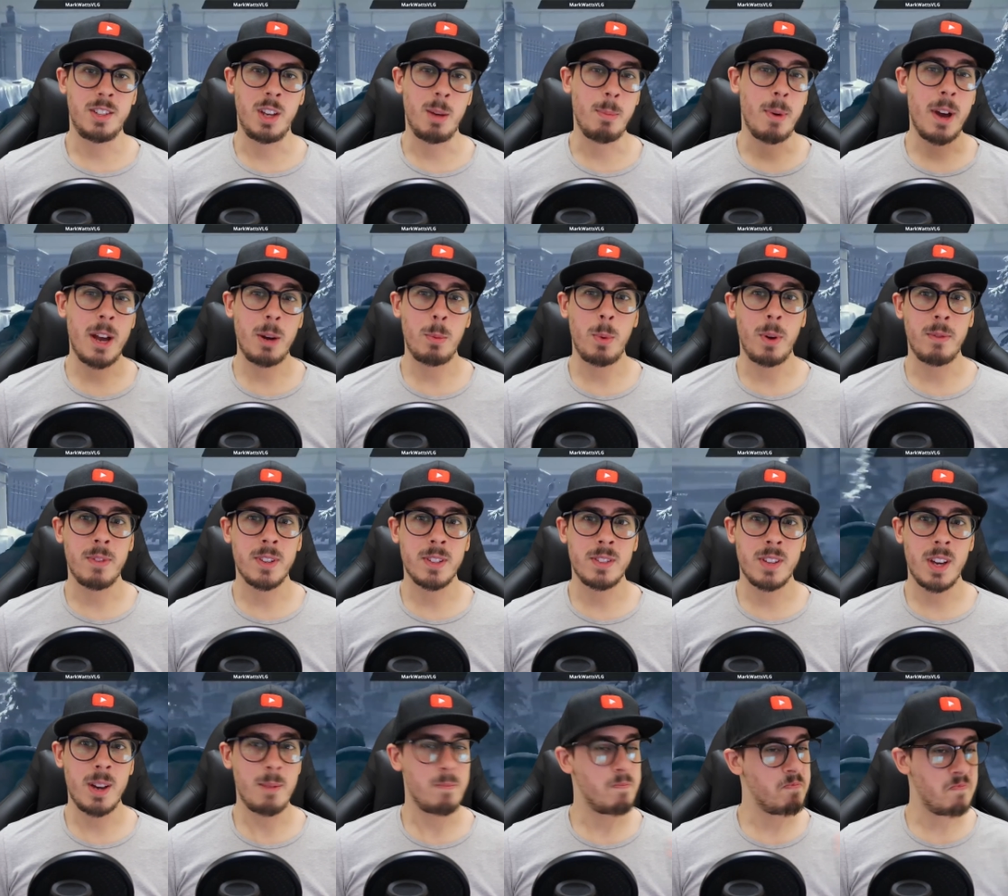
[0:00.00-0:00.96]
So your bandwidth
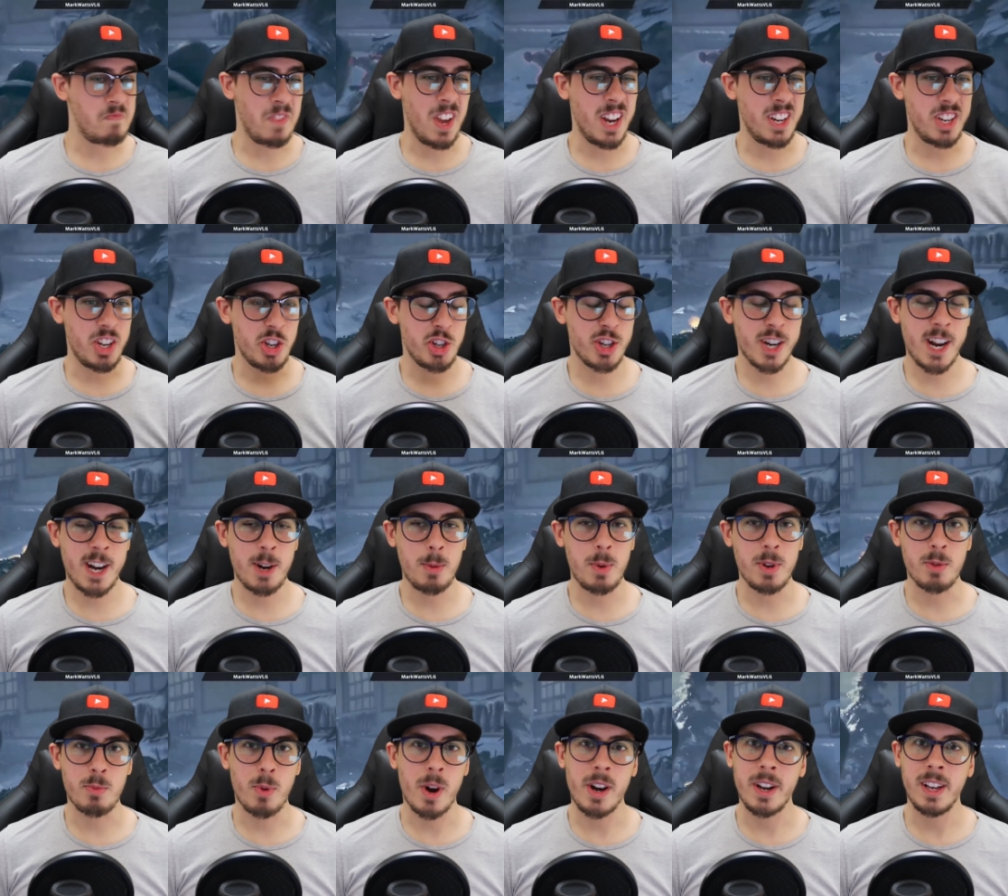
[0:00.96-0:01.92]
is set and your
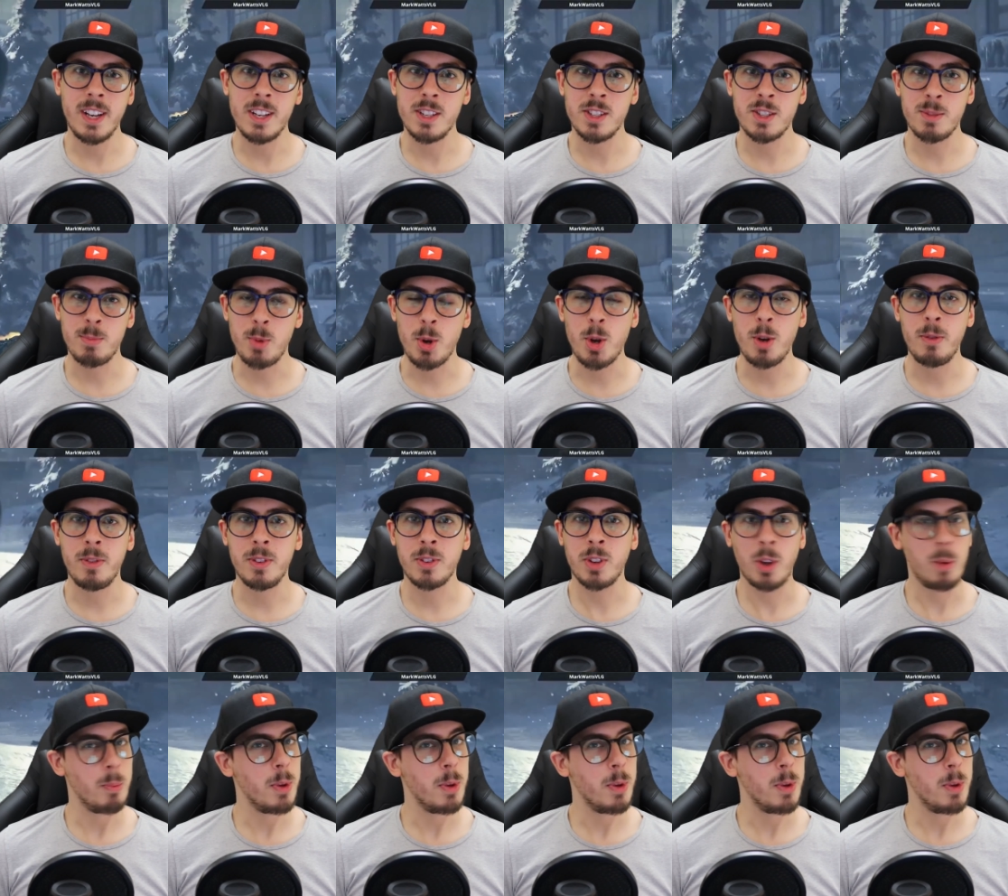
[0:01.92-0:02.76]
Shadow is running as smooth as